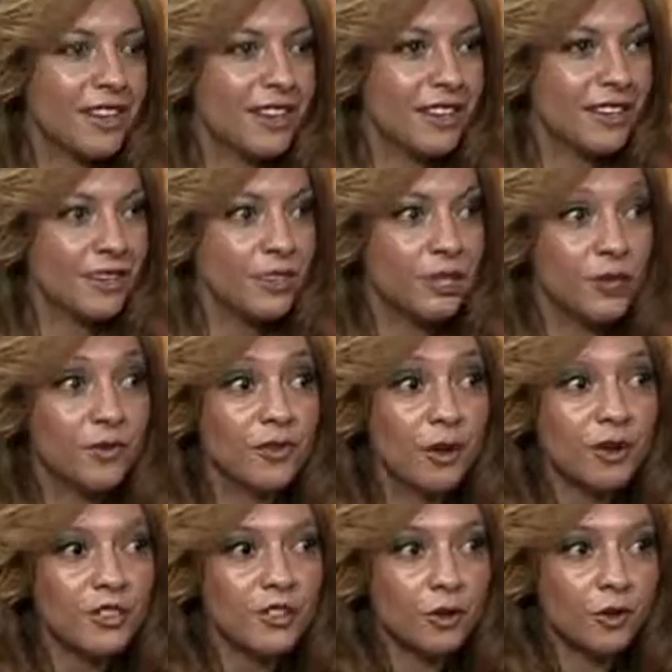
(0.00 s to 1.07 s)
you've
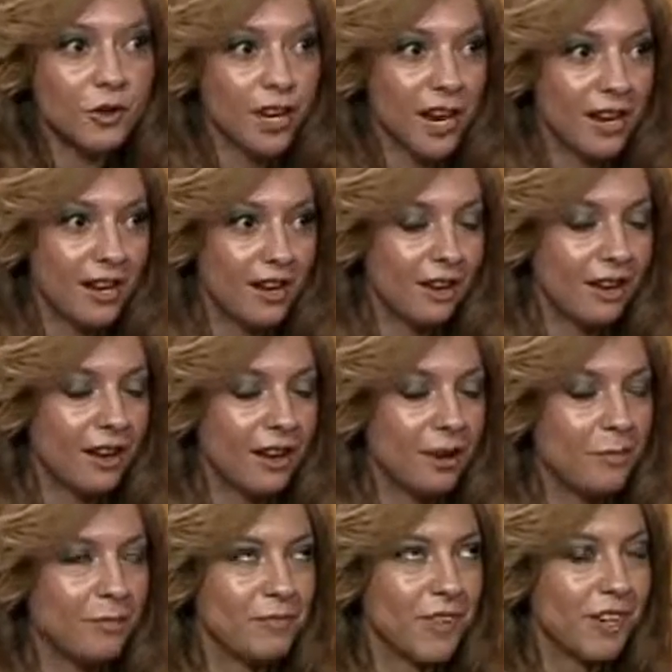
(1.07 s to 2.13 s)
also created
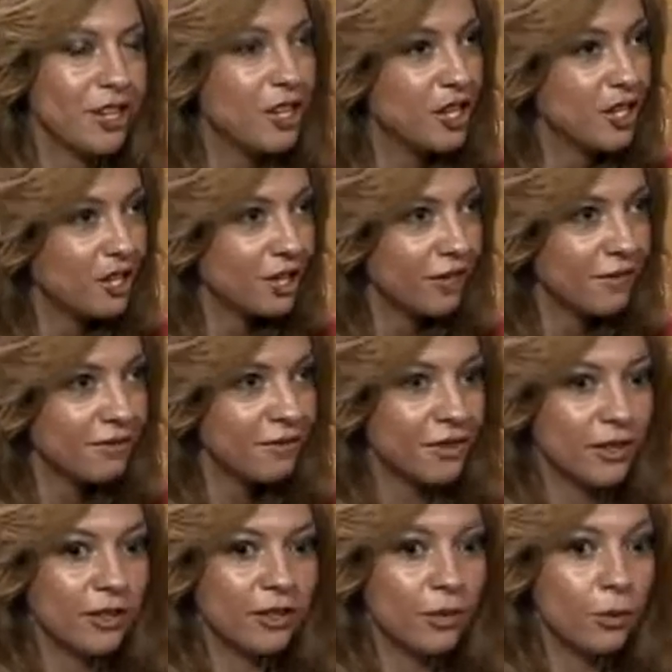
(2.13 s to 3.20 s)
an initiative
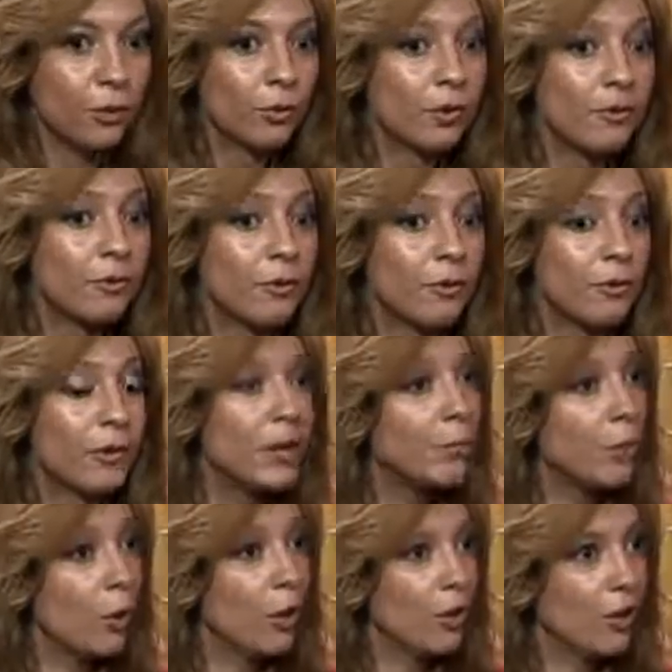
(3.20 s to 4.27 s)
that not only for
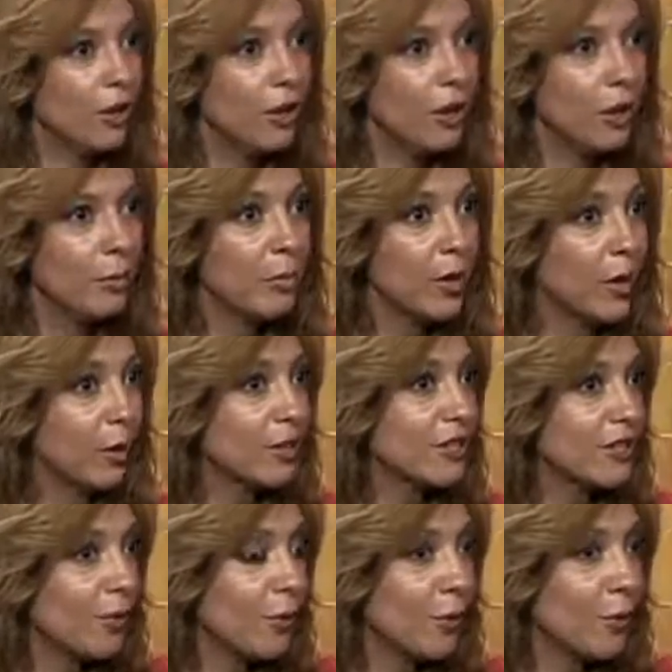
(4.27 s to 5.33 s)
people, but
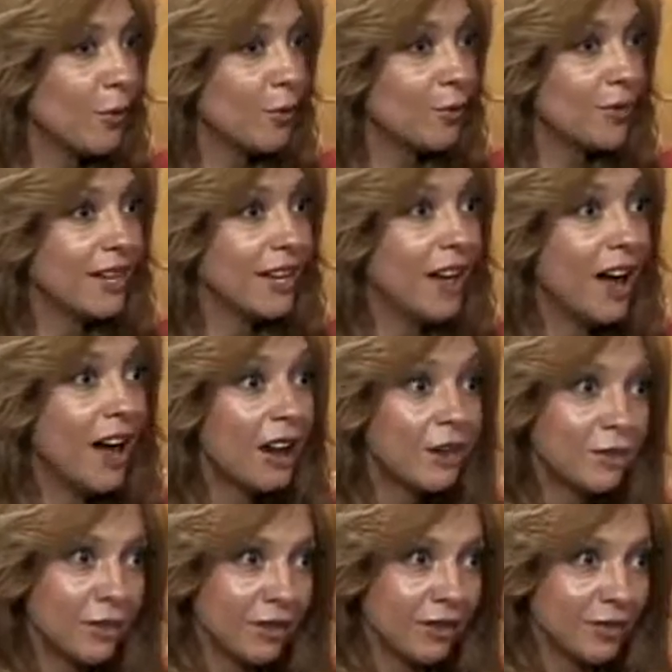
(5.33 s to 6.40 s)
also the
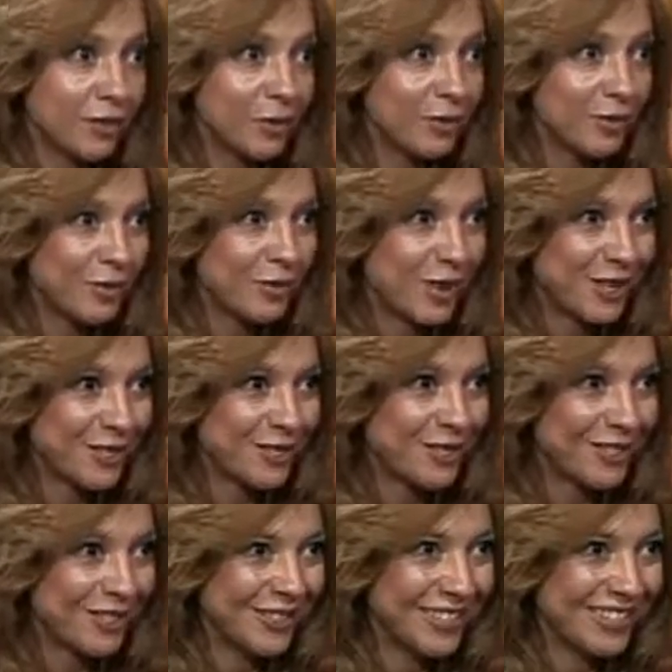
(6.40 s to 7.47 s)
Animal Abuse
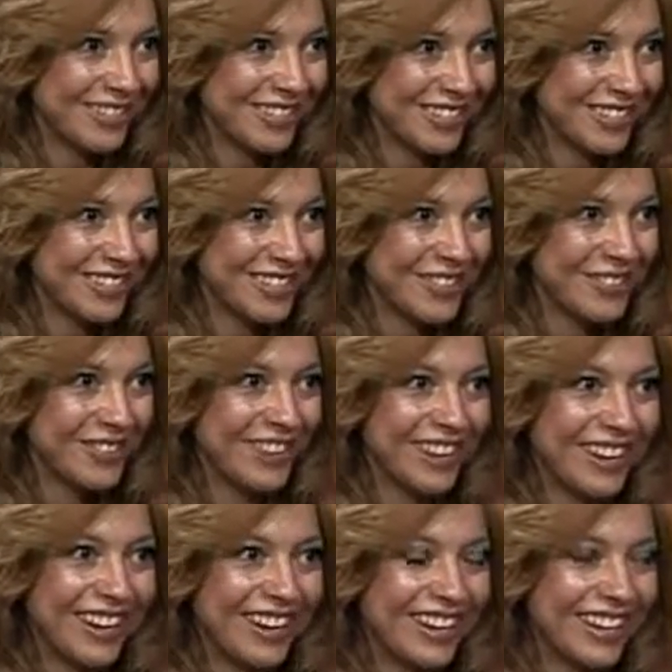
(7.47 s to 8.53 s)
Prevention Initiative.
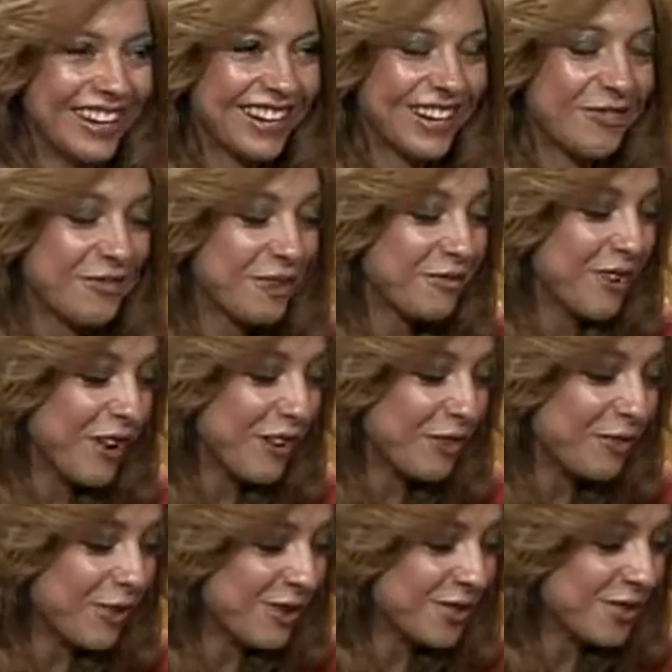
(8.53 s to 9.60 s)
And I'm very
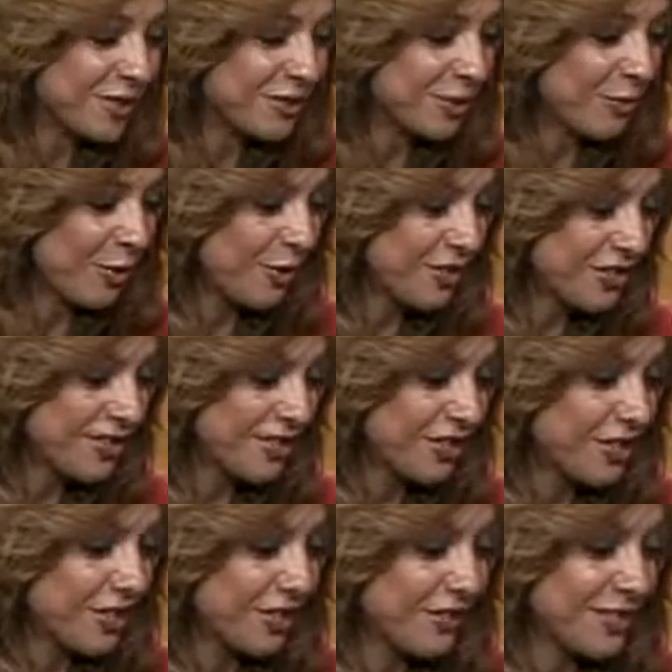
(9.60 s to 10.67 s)
impressed as to all these
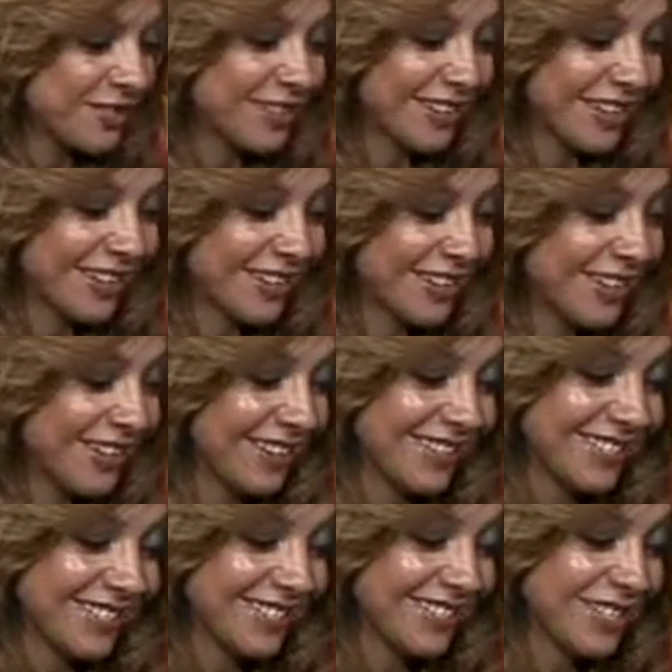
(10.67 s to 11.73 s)
initiatives, and I
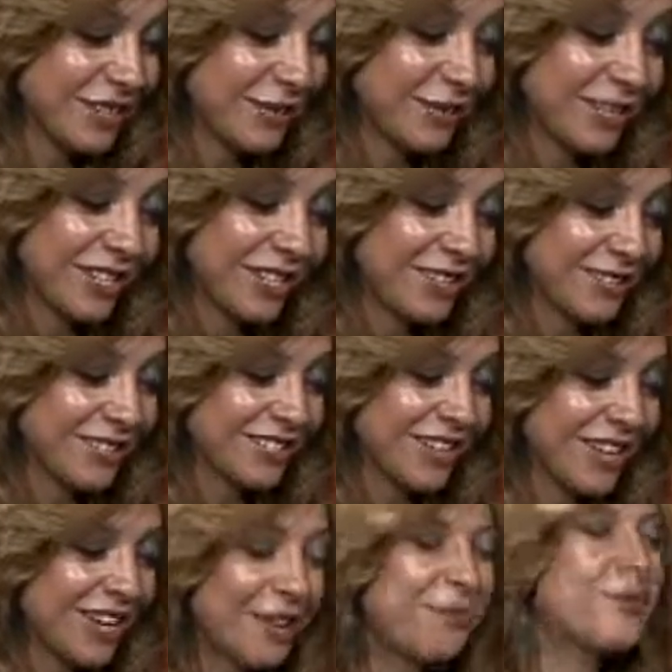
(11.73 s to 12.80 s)
can see that you're really addressing.
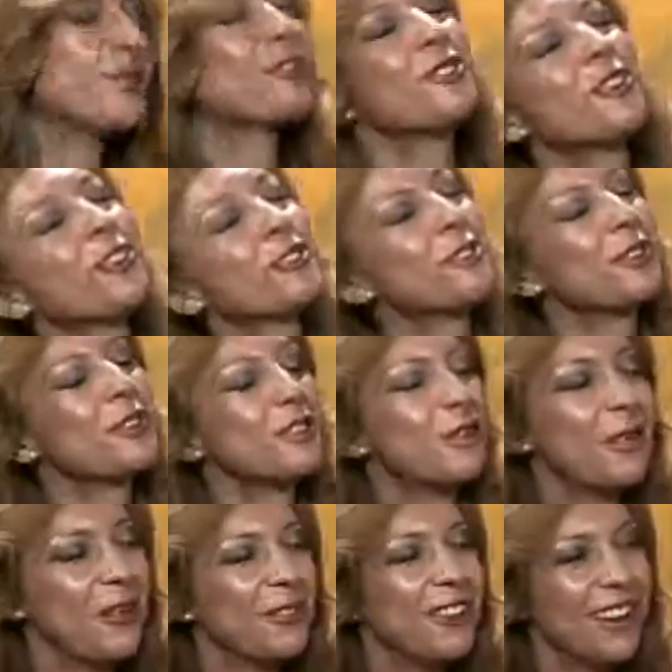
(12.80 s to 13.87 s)
Would you talk to us
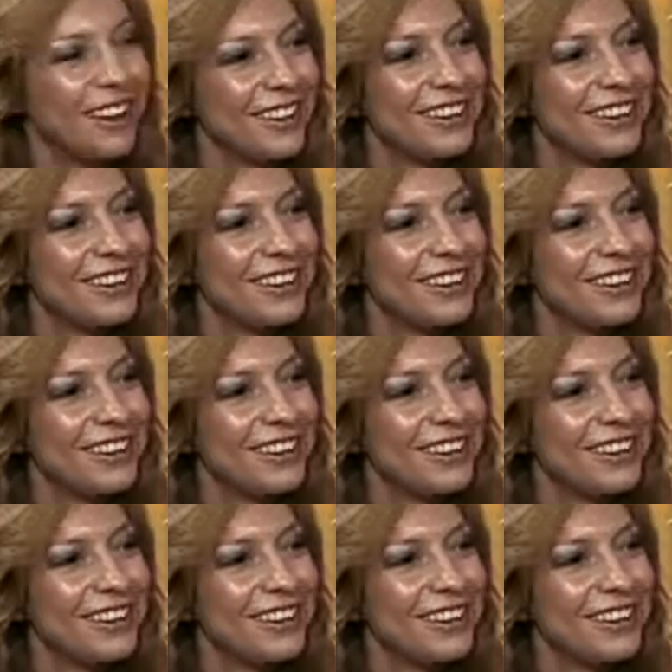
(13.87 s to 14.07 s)
about that?